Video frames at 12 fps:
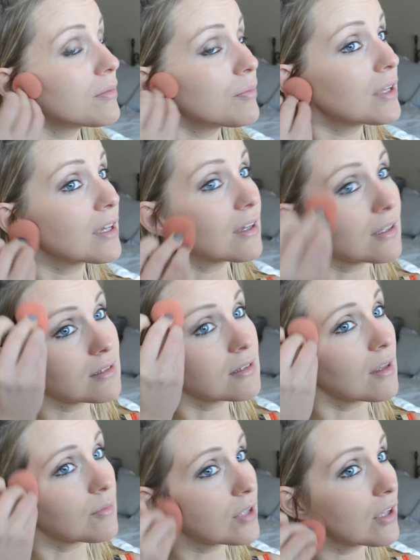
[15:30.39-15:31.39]
because
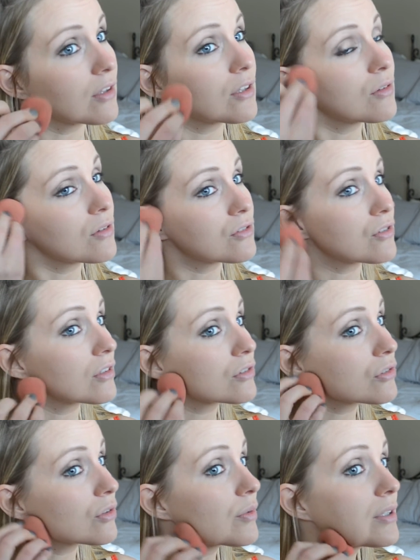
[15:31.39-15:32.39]
I'm telling you, the
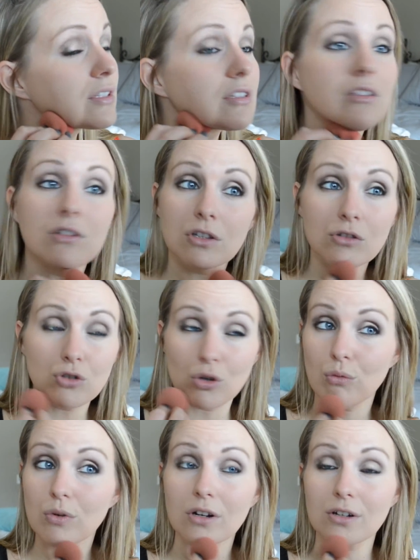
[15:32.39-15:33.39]
drugstore ones
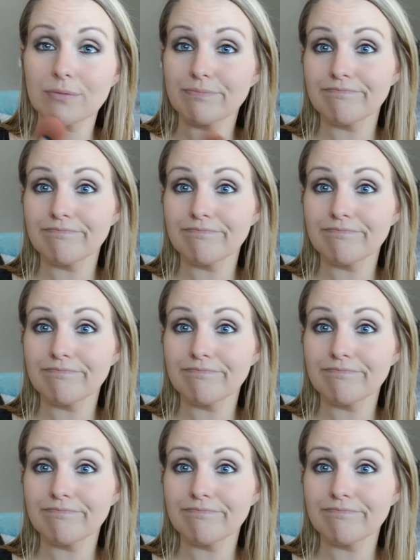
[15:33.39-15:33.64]
don't work.